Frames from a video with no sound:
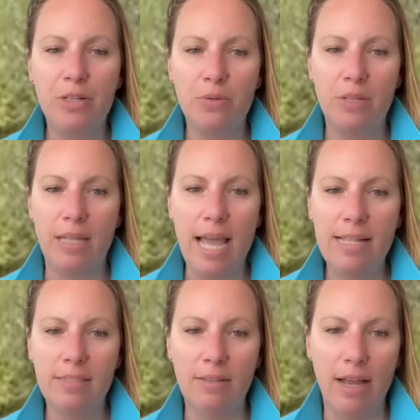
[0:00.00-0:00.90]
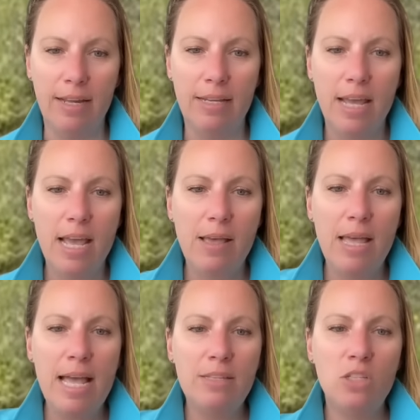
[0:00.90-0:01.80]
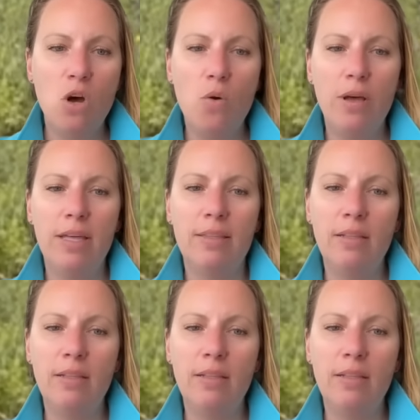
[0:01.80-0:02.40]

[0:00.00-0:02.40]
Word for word: to the landslide. And so the